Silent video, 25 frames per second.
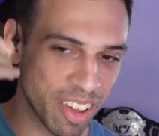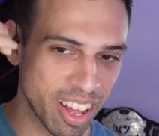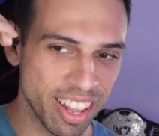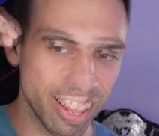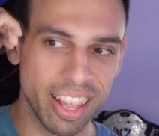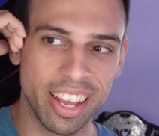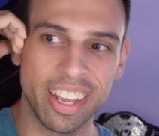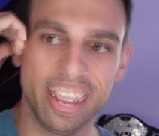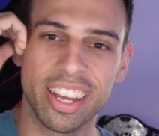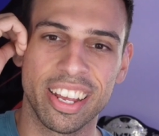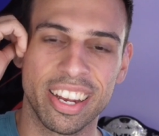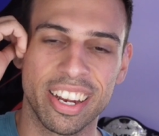I
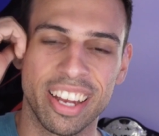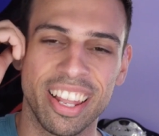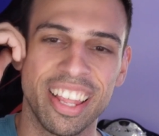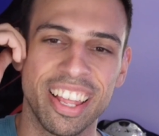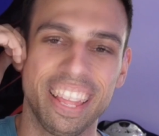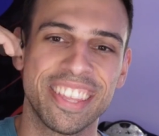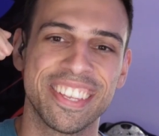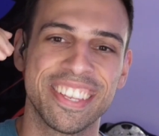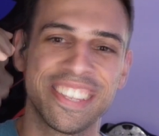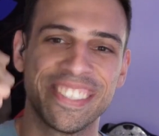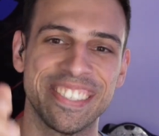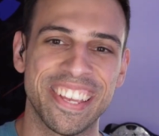like it. I
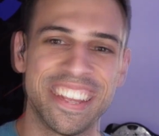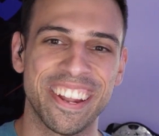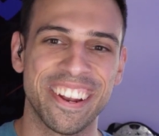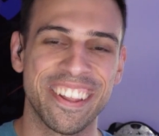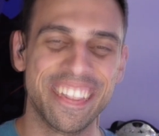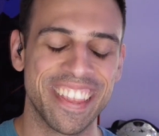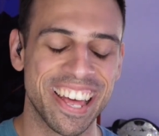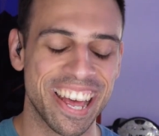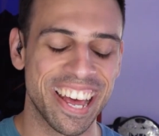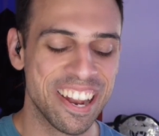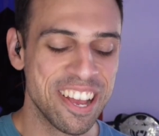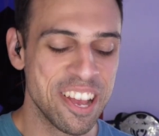like the sound
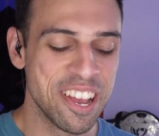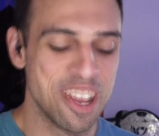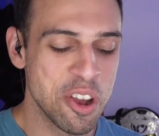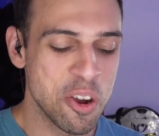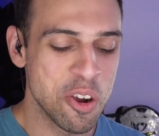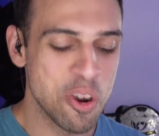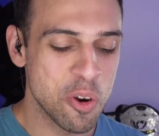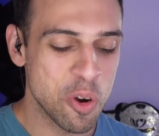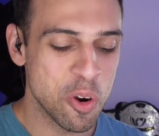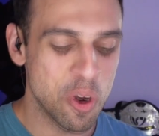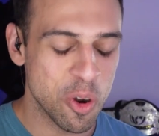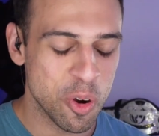of that.
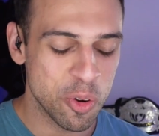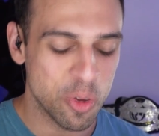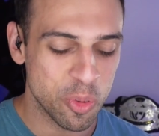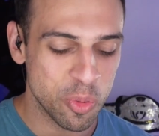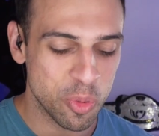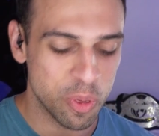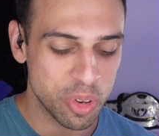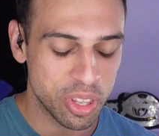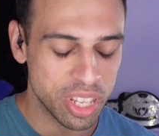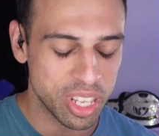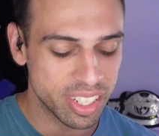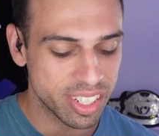
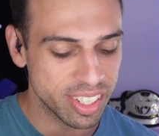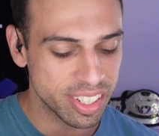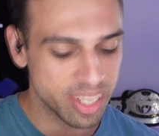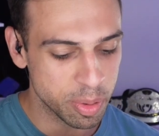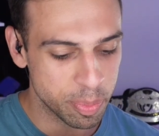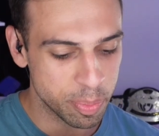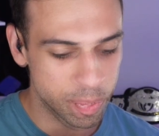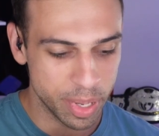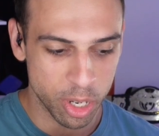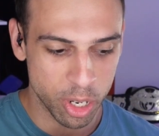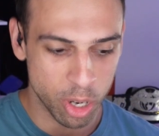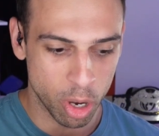This is
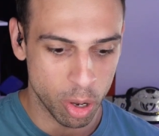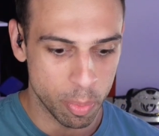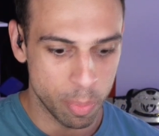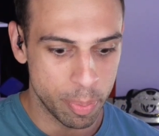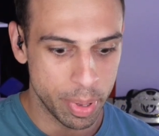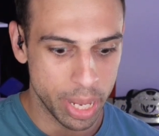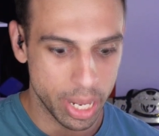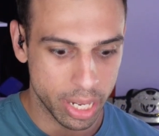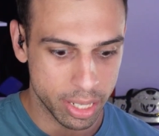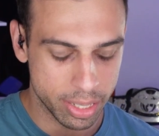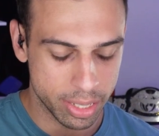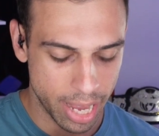a
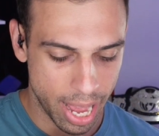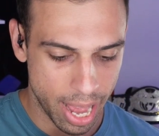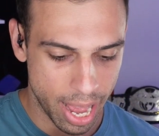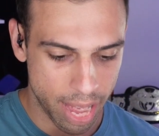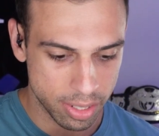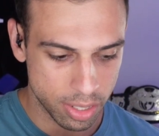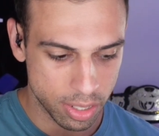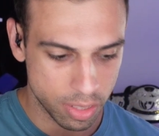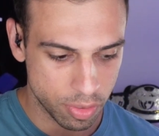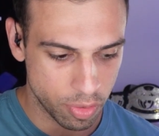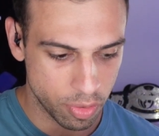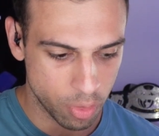big
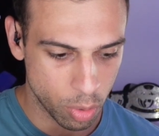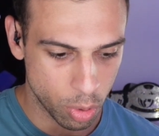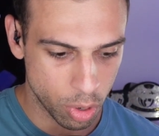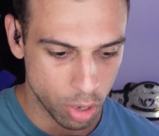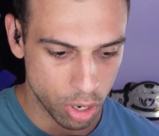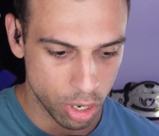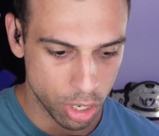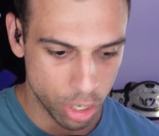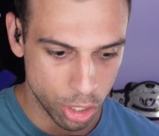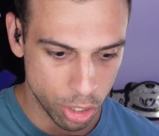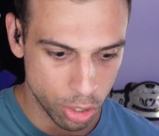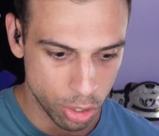test
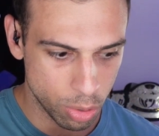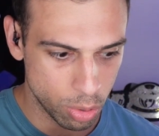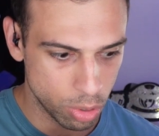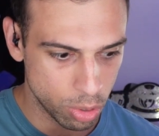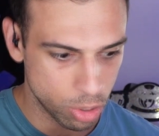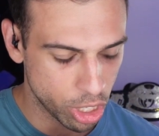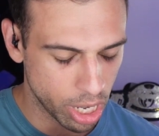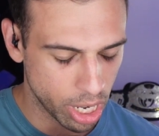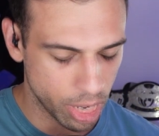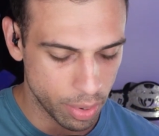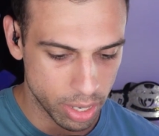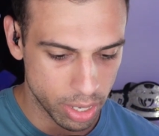for you,
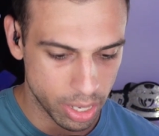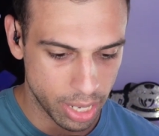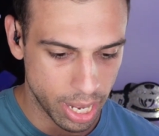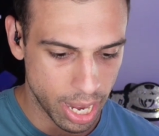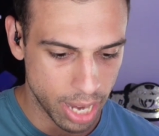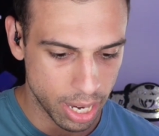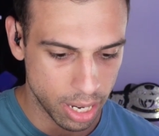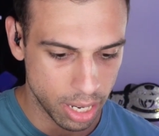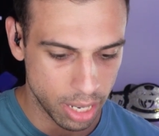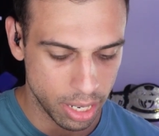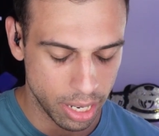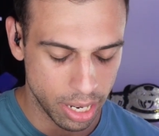Jared
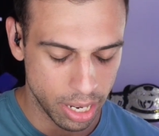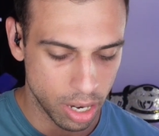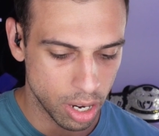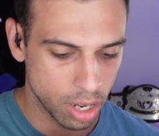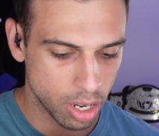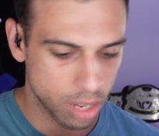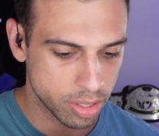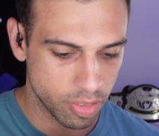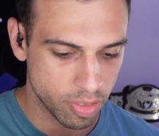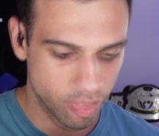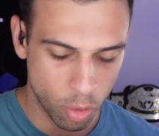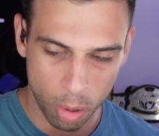
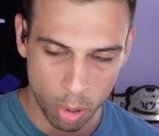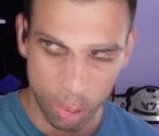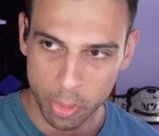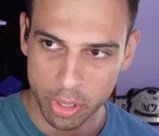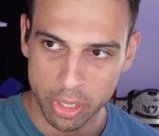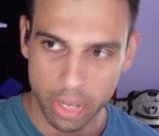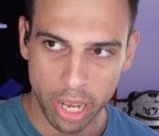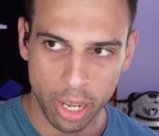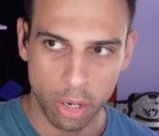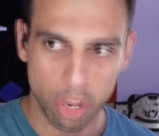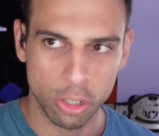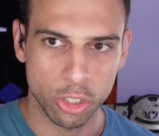Cannonier, former
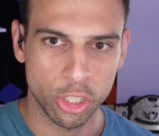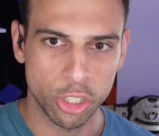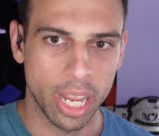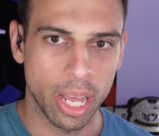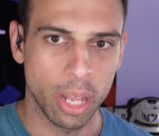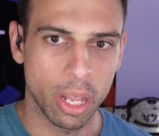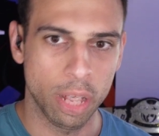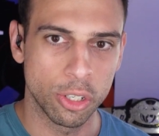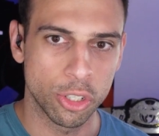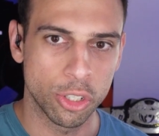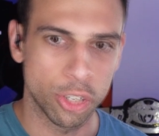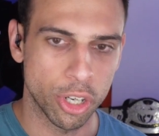title
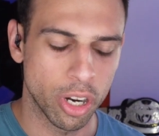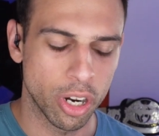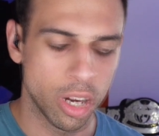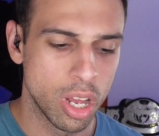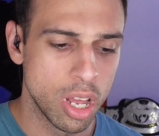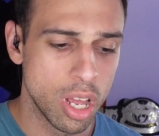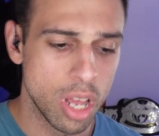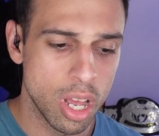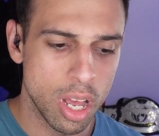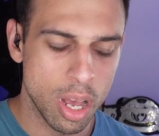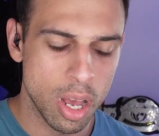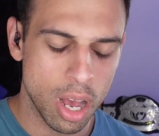challenger,
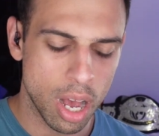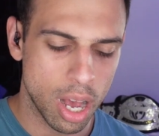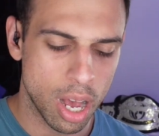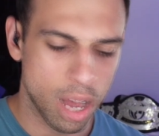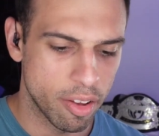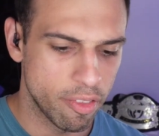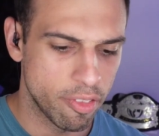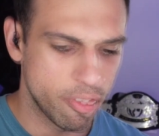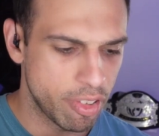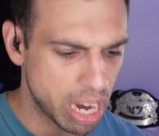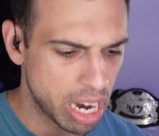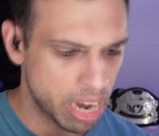
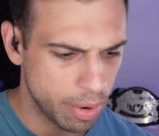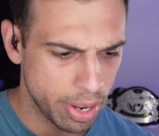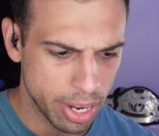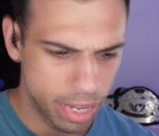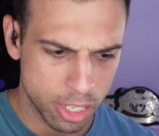very